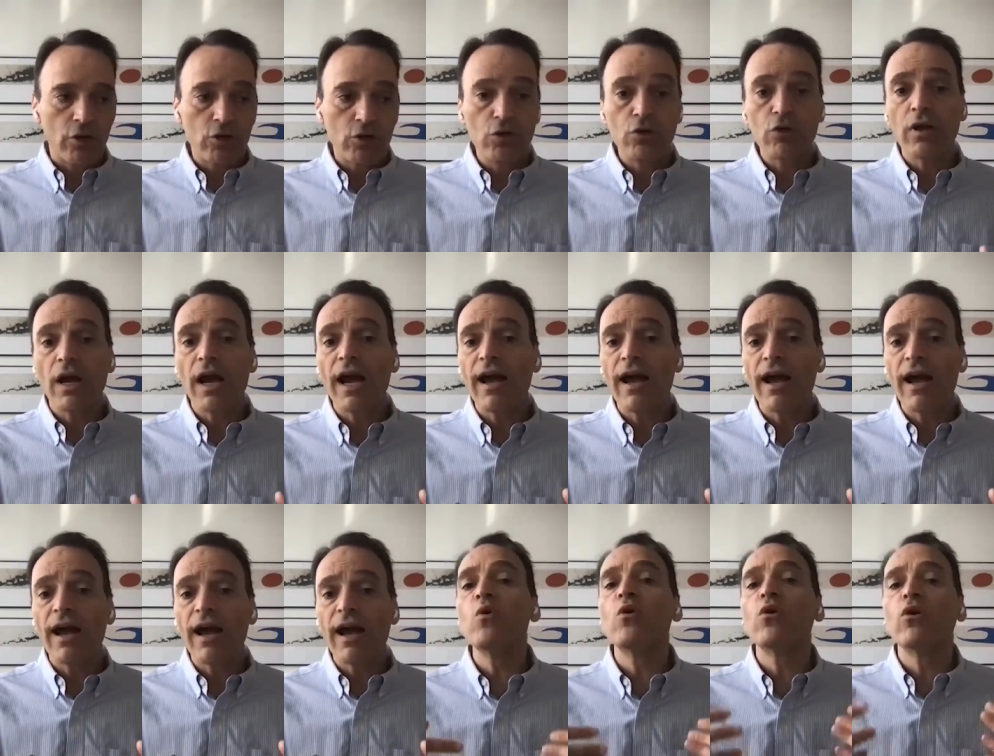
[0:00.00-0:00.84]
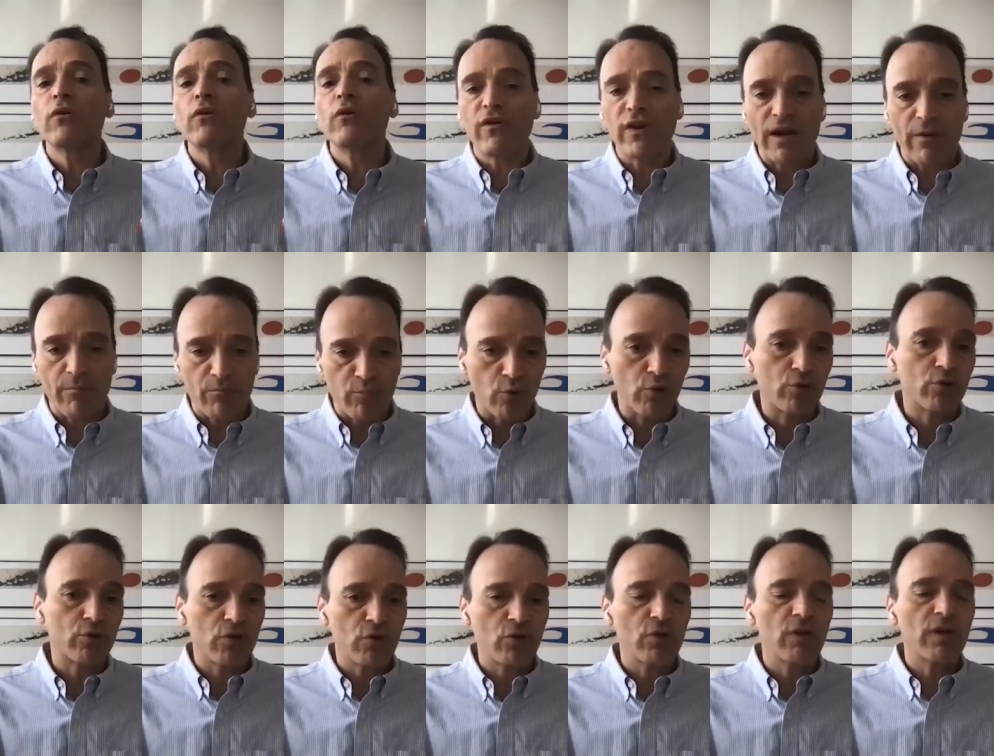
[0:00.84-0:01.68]
you'd have more of an
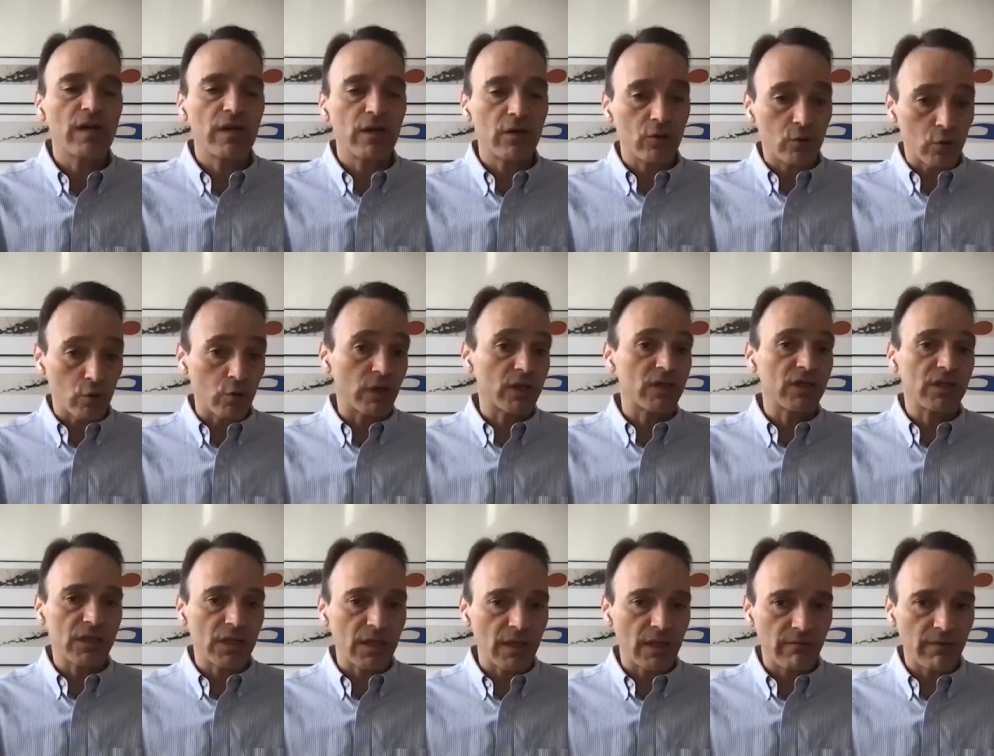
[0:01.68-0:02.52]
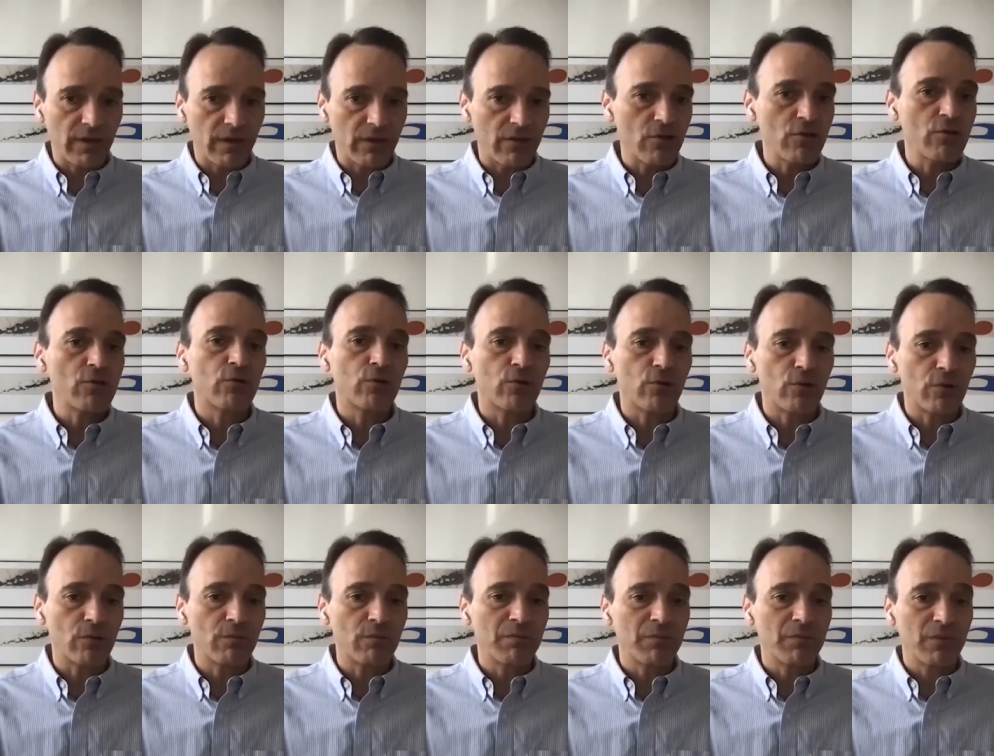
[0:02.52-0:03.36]
opportunity to exhibit
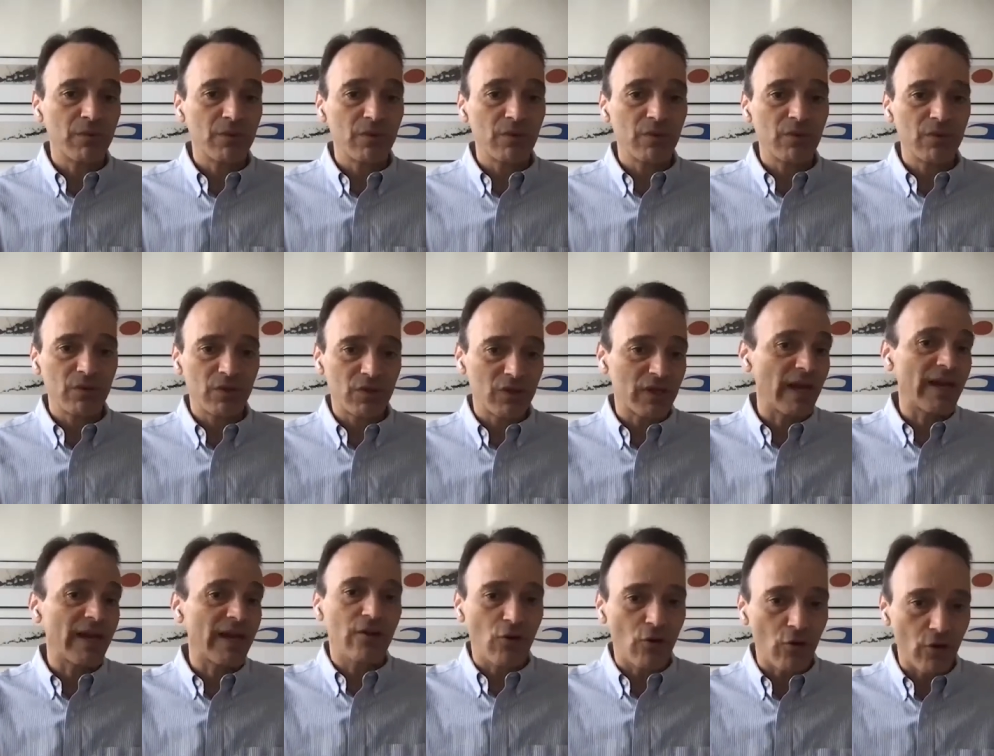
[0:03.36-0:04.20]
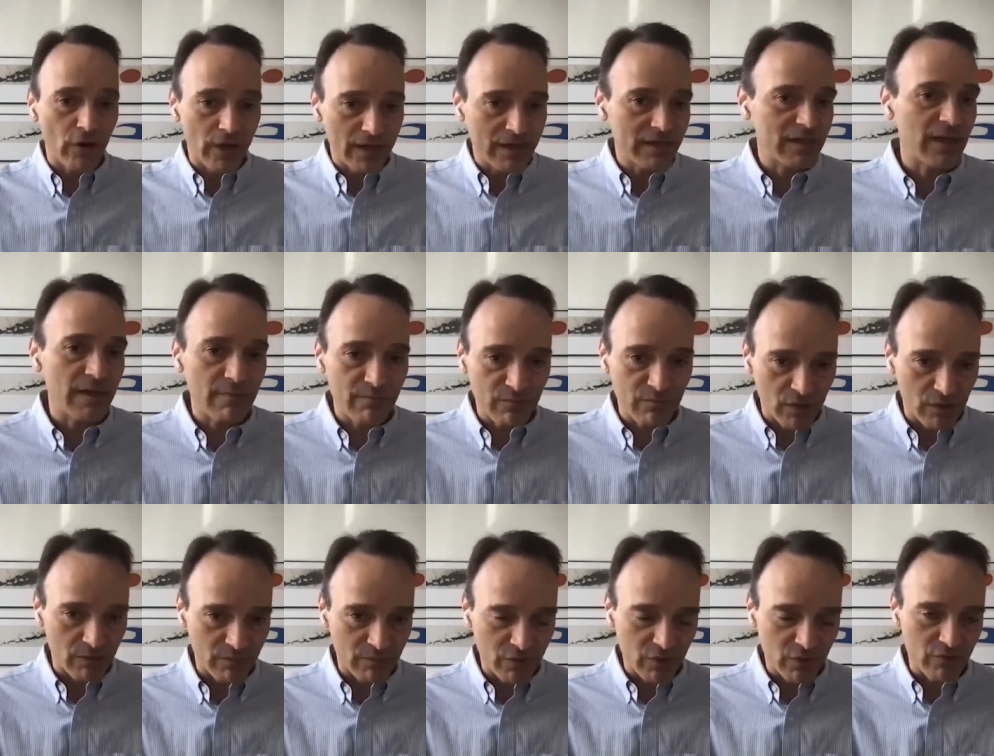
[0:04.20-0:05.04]
your psychotic
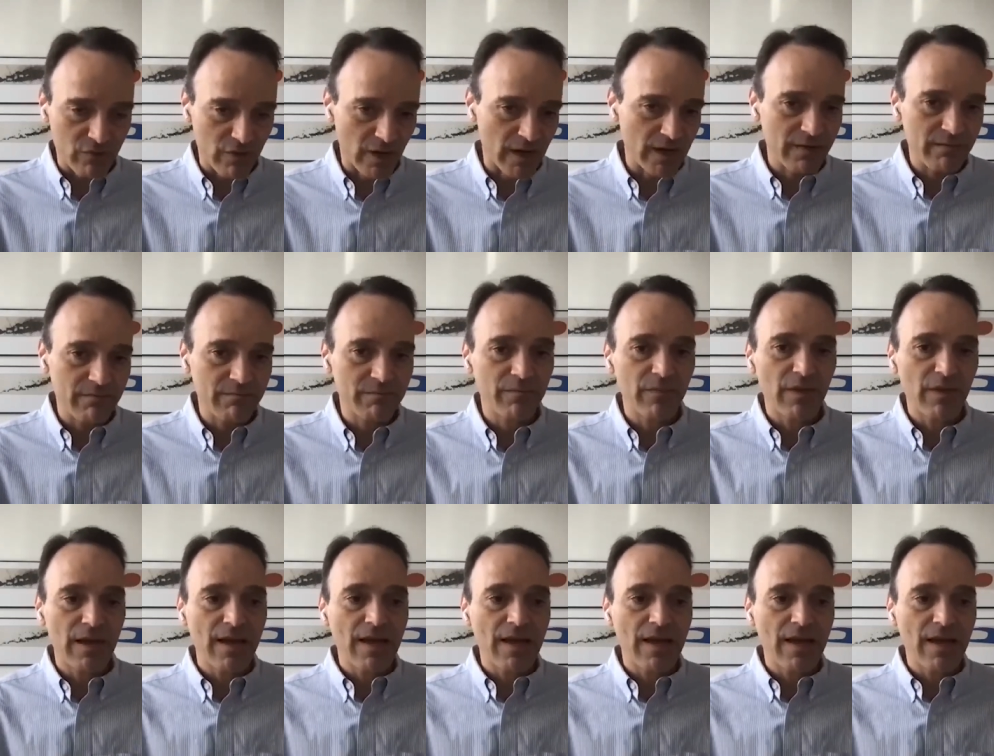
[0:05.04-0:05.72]
symptoms, right?